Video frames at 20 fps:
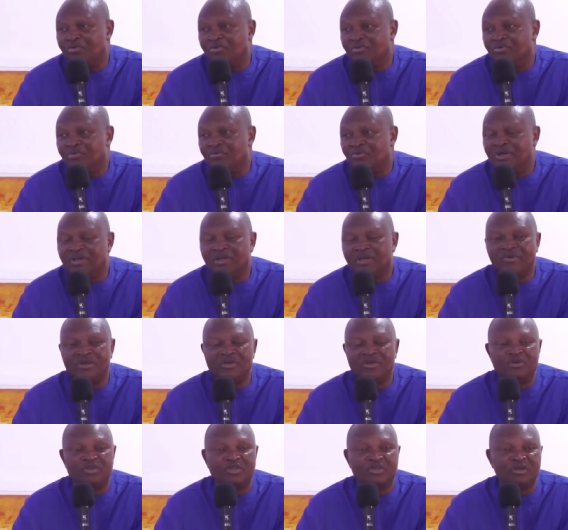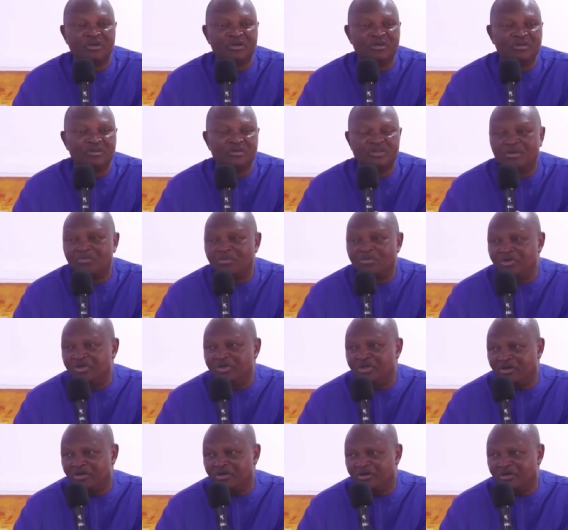Whatever you shut shall be shut.